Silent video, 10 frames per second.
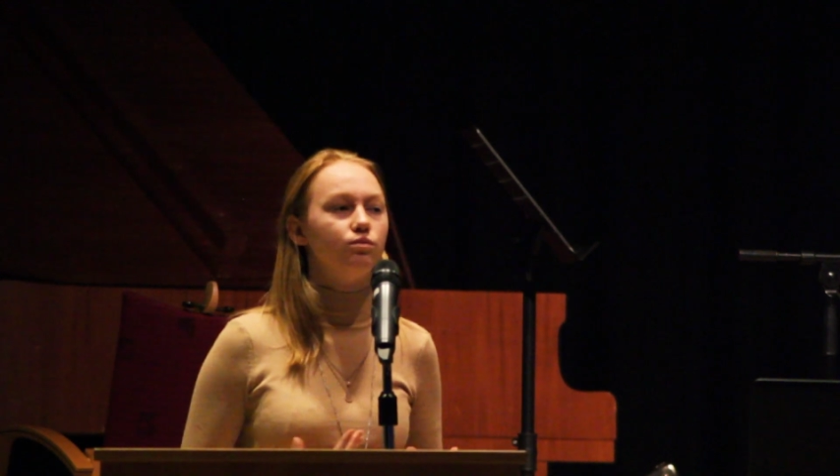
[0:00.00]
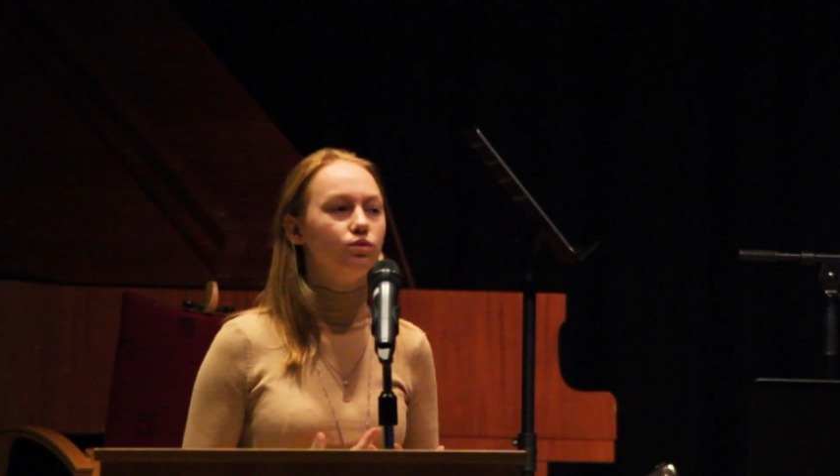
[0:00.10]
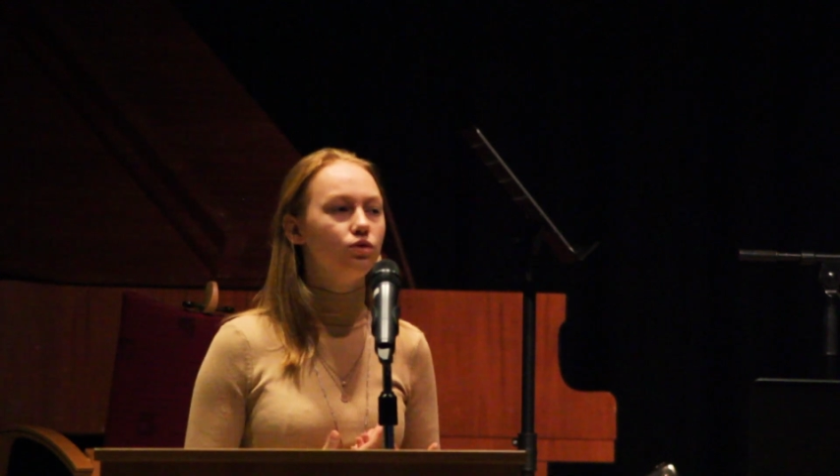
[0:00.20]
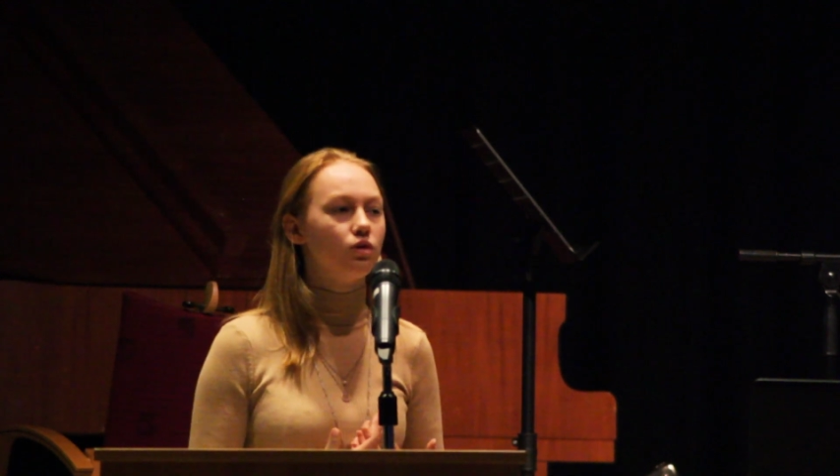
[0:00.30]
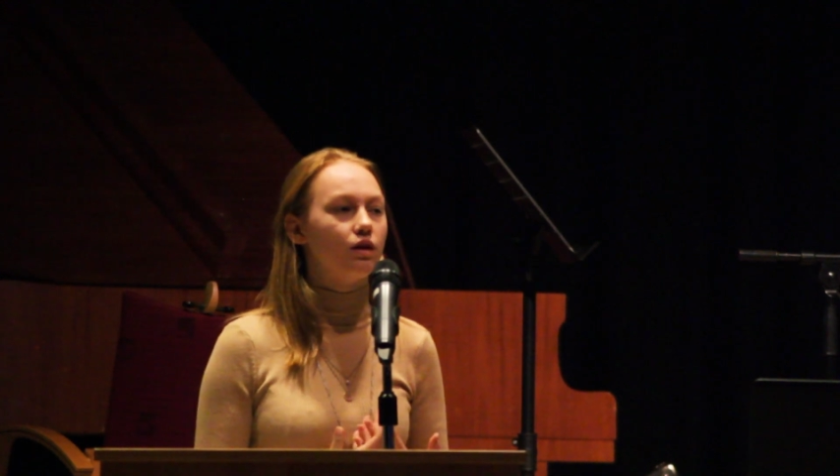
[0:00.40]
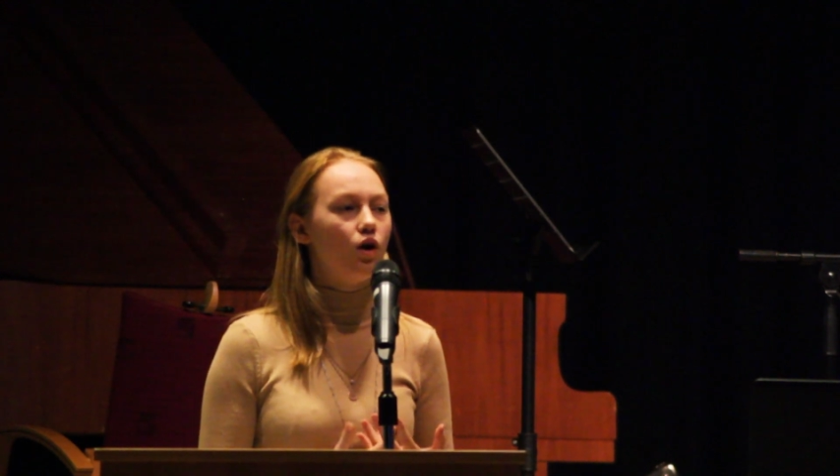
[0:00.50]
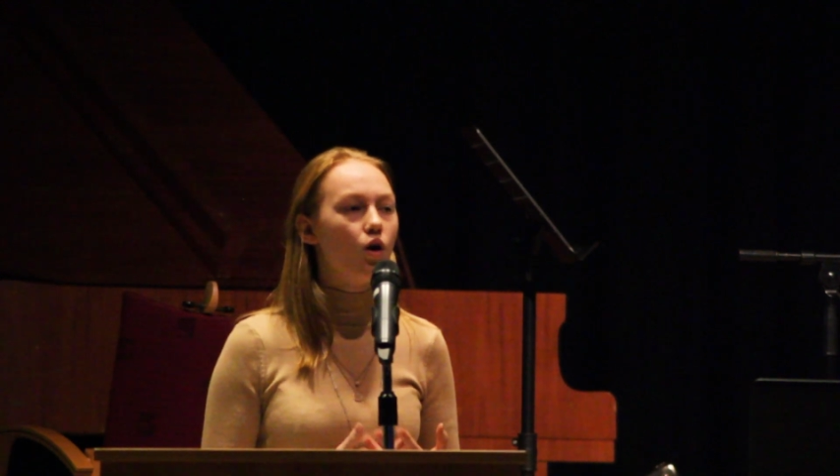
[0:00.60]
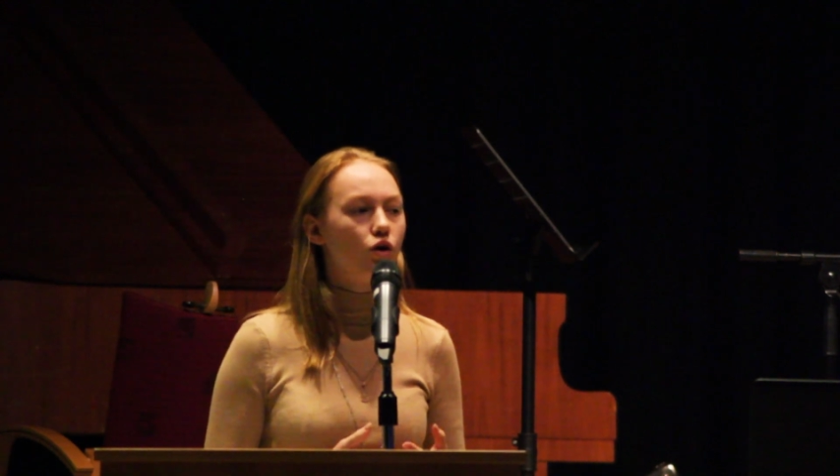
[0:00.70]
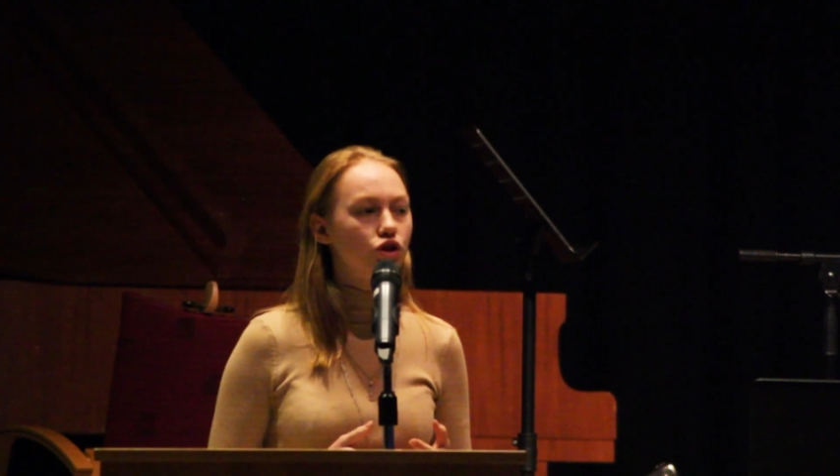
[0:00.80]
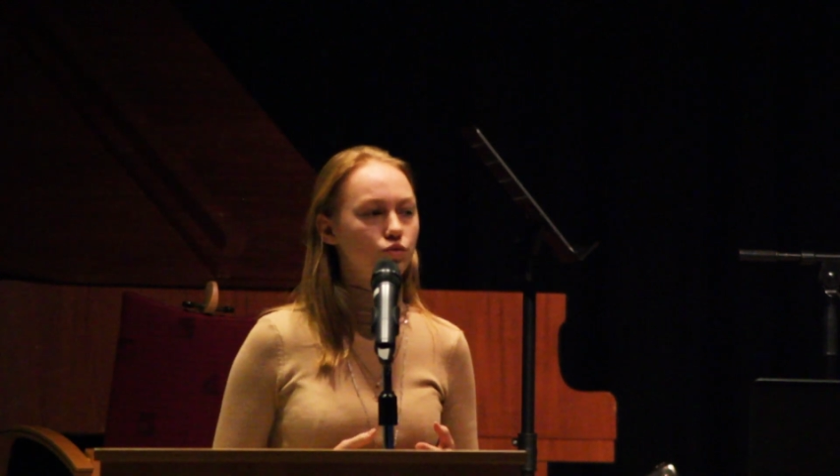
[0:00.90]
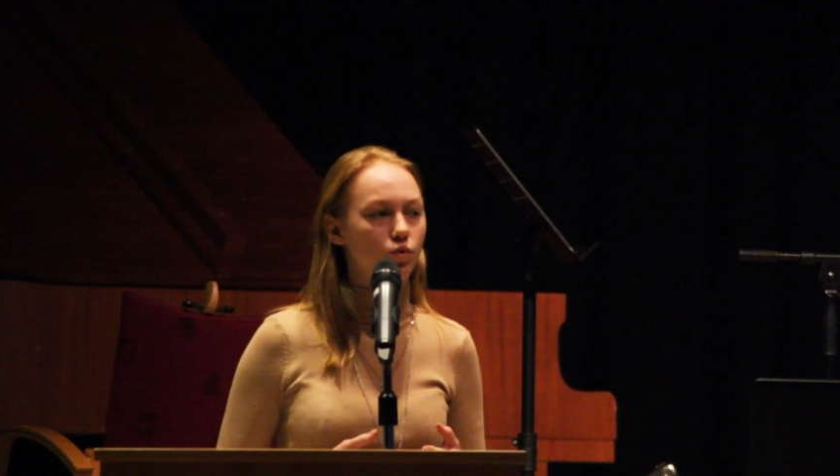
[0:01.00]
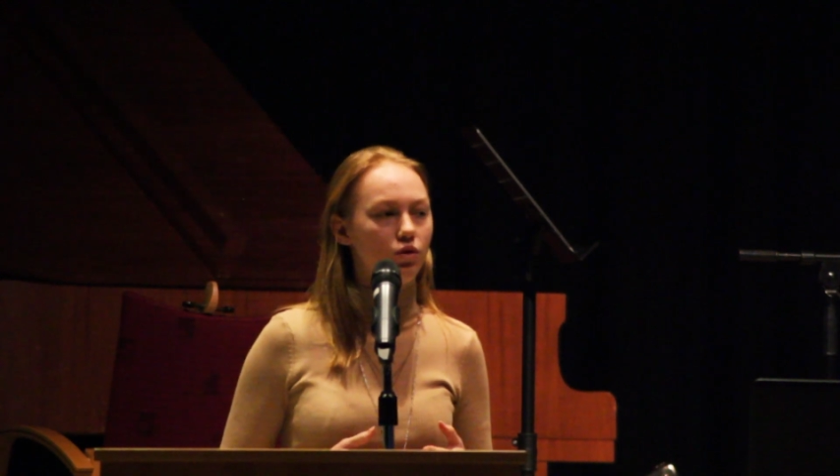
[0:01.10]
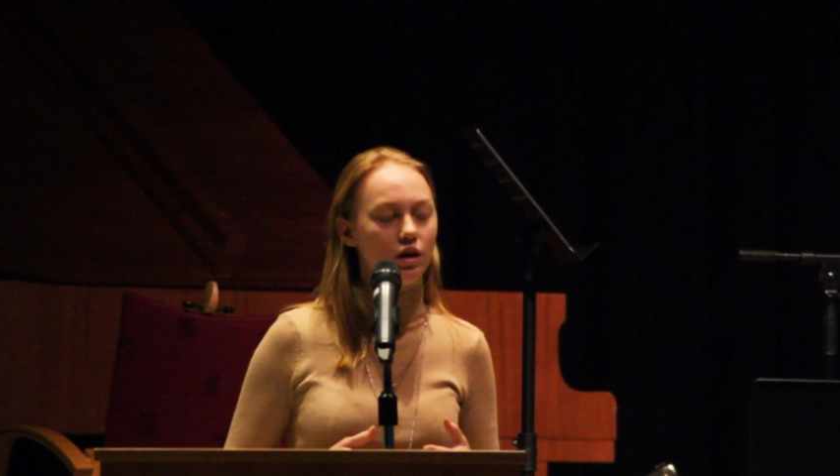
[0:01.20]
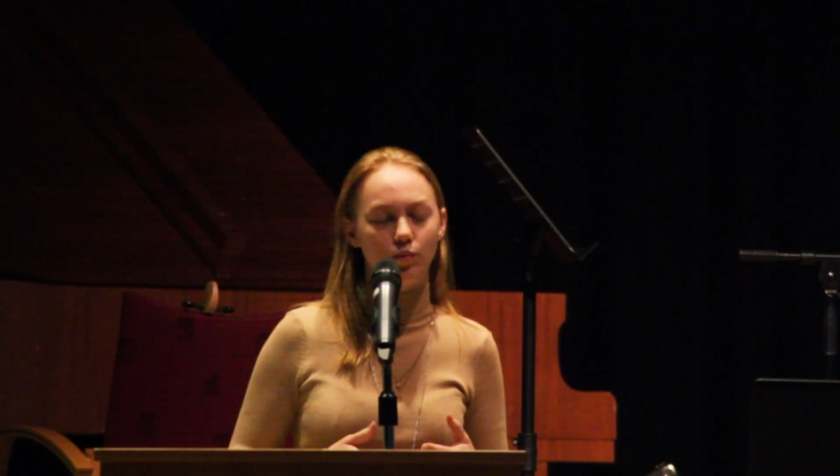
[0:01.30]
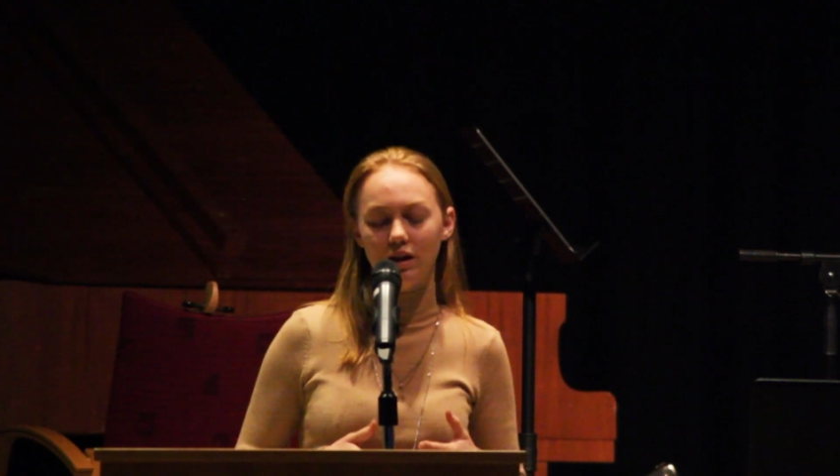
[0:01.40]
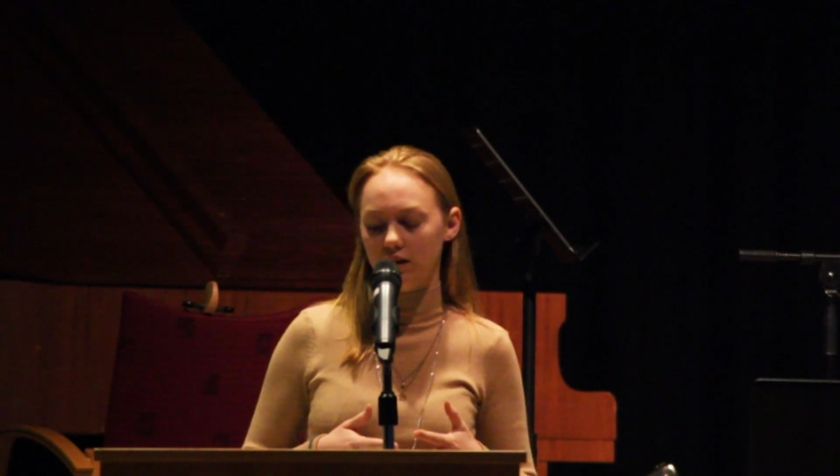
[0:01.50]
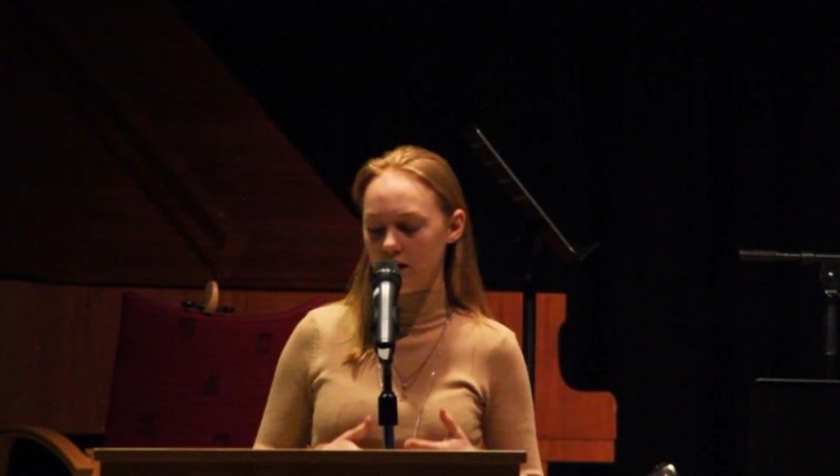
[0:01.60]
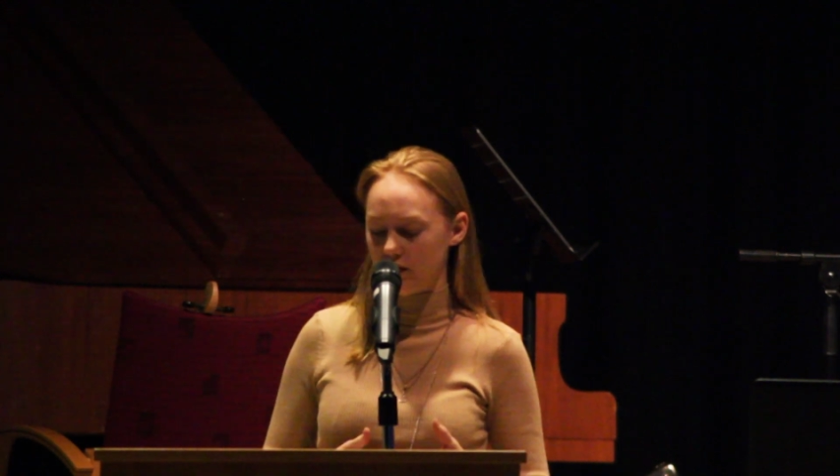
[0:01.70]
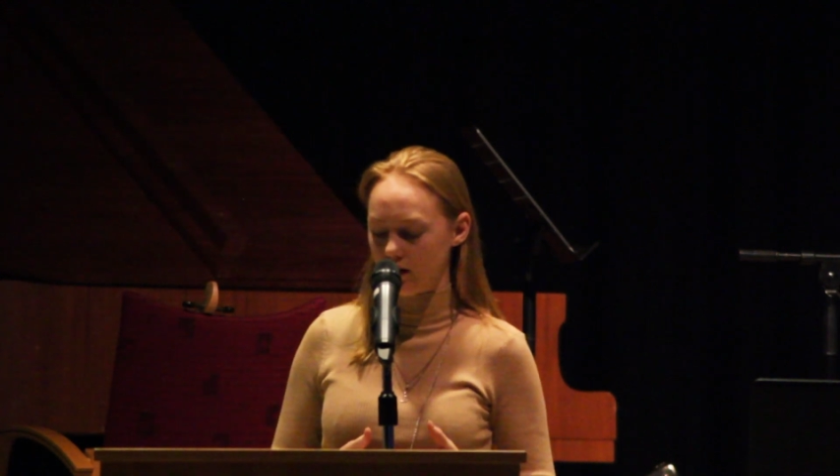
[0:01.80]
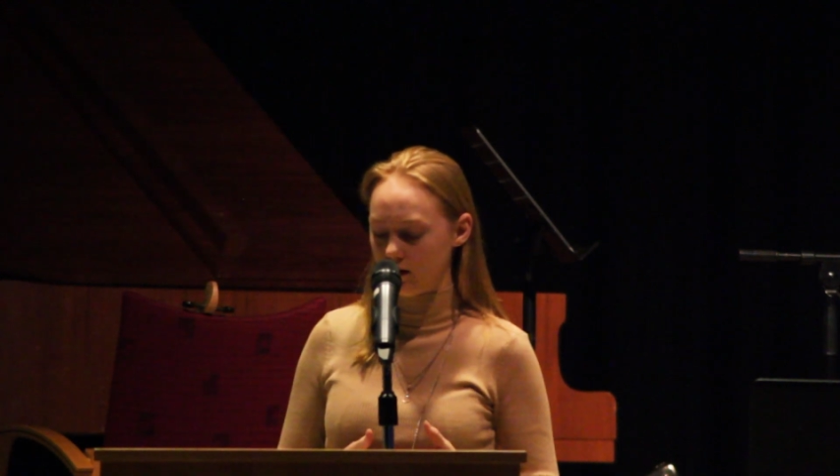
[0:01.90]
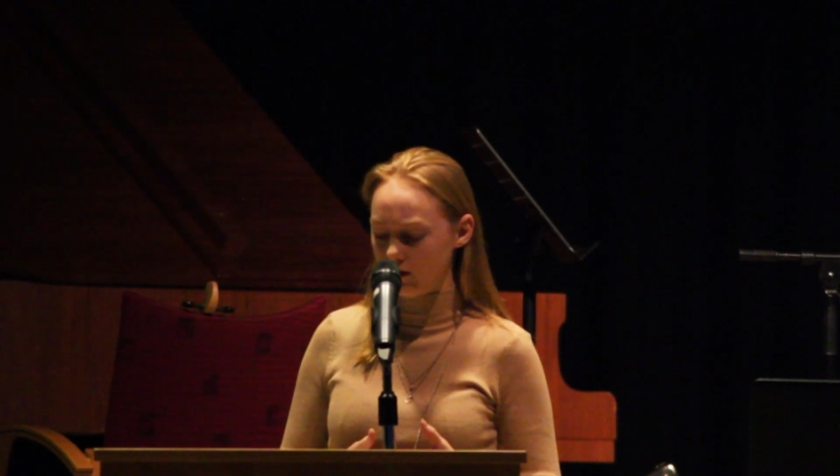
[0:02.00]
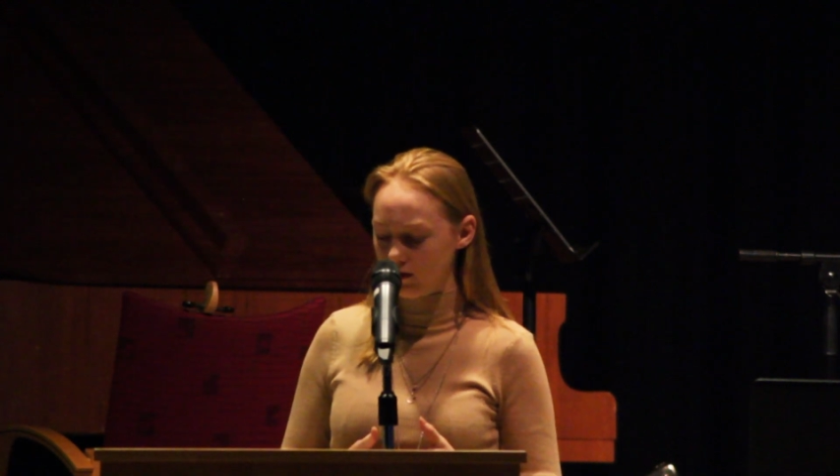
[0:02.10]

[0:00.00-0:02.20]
and brutal and harsh world that we live in,